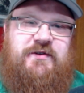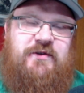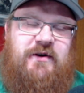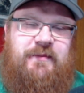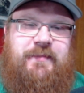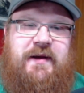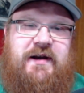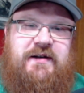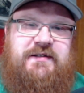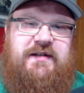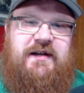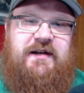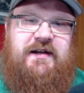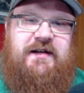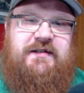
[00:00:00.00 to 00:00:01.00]
Jordan
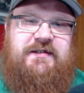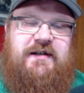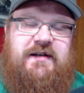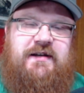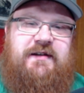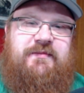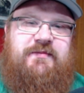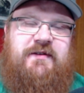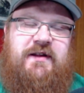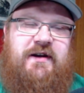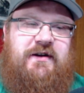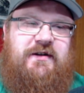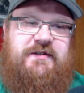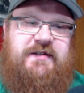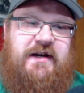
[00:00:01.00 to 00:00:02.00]
Peterson, he's a
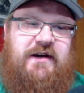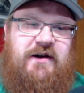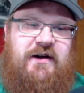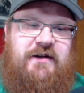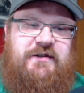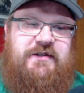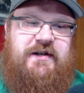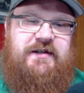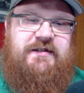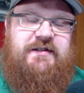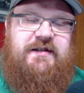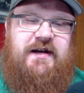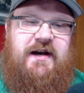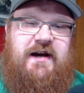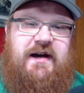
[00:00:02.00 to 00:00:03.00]
clinical
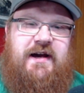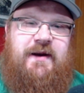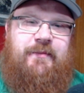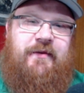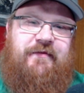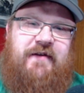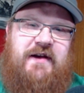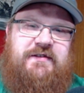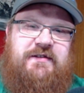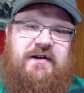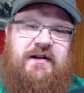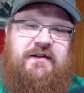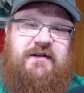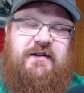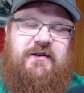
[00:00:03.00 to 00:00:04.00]
psychologist and a professor
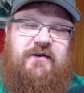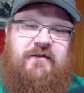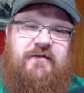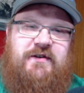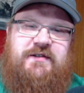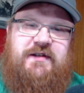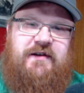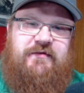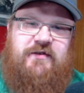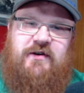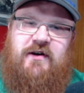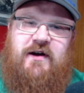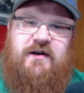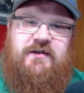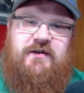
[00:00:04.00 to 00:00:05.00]
at the University of
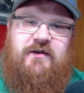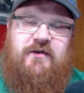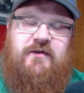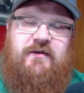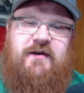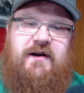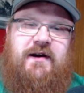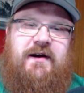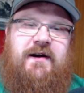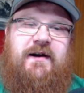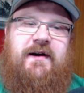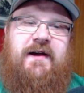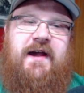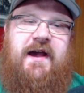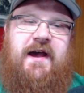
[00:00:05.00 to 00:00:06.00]
Toronto,
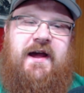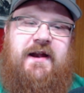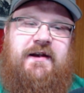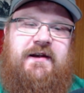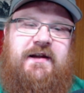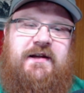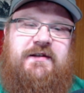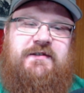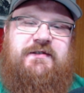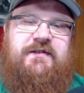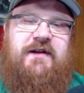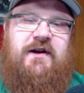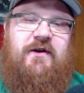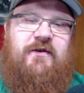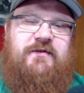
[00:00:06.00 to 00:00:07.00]
and he's
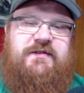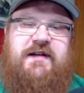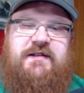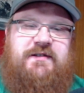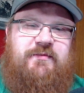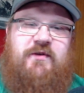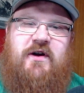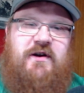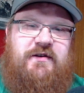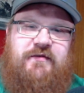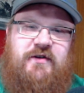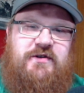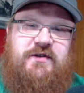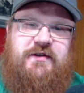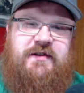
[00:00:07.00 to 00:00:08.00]
says some
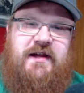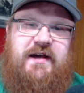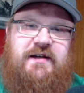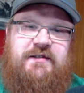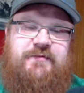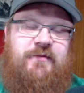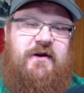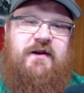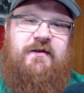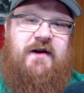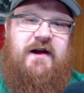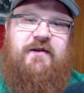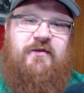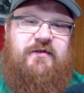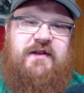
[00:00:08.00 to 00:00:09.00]
controversial things, but
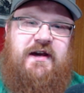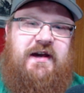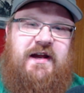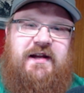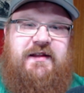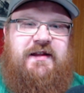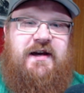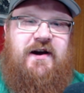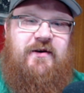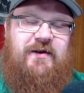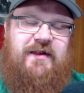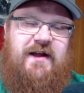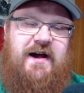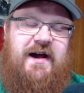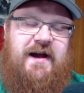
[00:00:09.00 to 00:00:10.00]
I don't think anything out
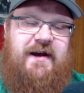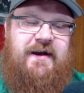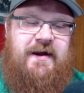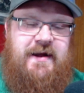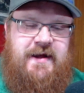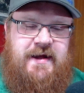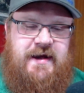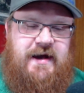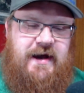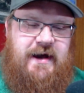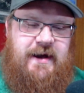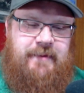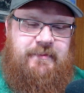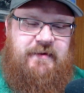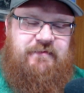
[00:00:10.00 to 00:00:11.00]
of line.
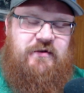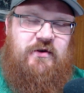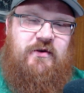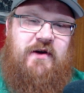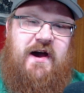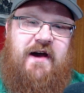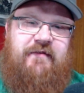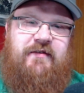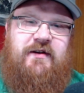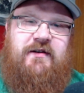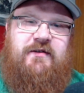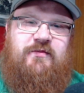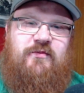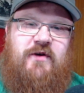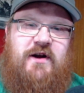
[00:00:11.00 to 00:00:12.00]
If you
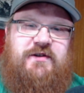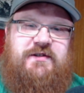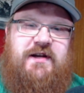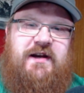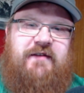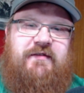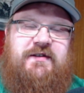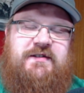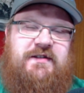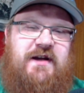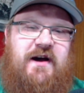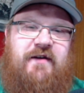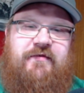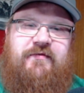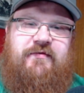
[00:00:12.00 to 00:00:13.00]
haven't watched any of his
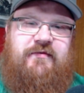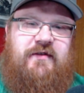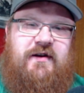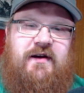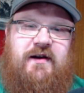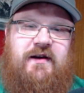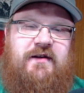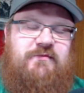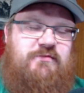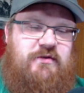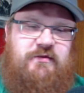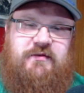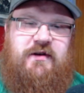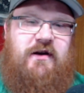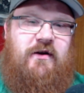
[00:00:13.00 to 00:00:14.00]
stuff,
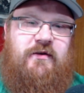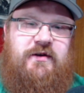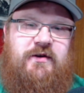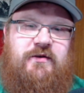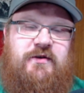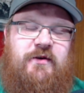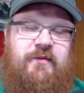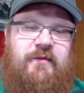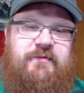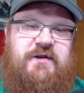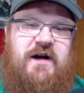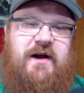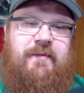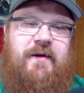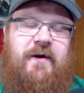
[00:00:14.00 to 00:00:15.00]
YouTube him,
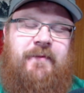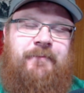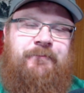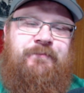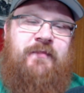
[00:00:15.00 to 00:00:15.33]
check him out.